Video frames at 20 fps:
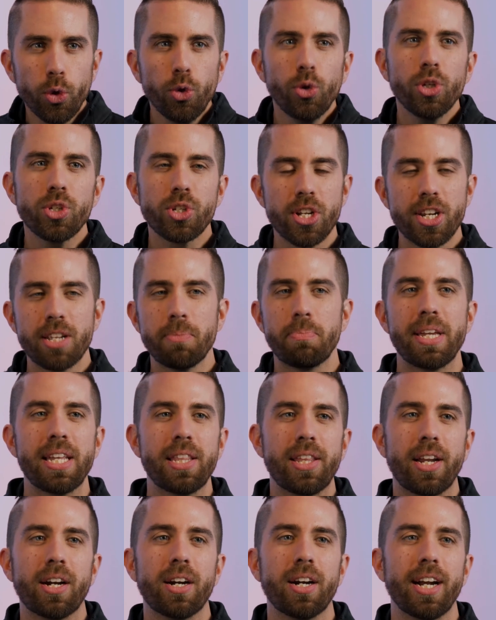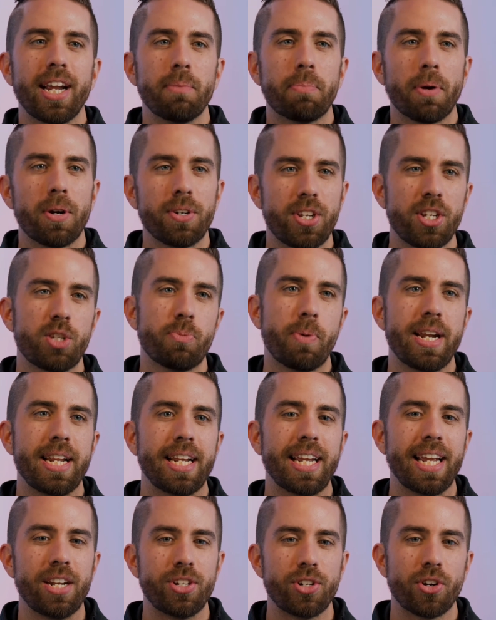Who is going to be there and
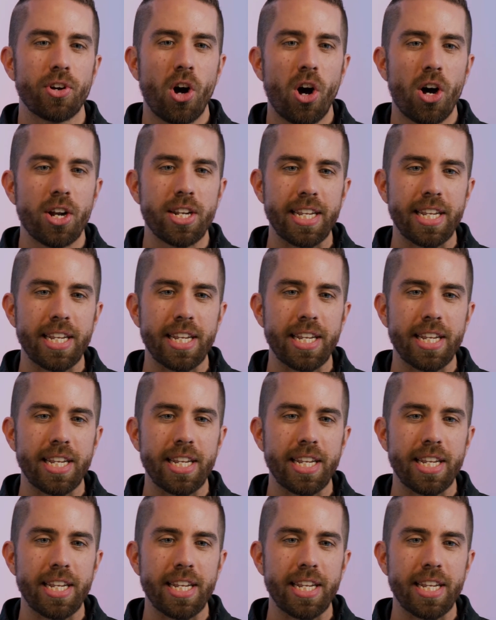participating in your